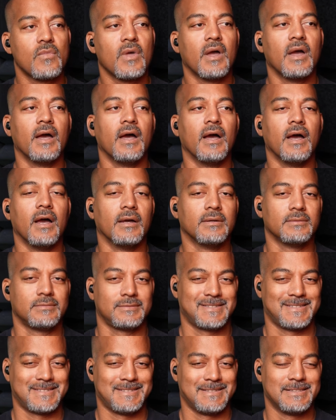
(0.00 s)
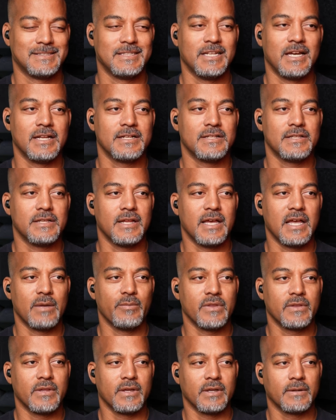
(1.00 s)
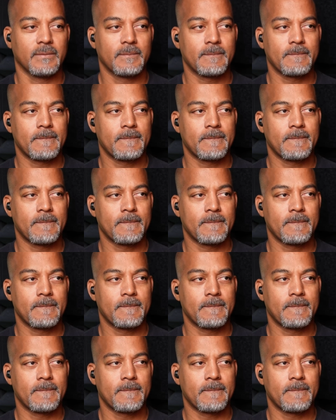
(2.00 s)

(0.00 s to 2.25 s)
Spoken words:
Not to the diamond thing.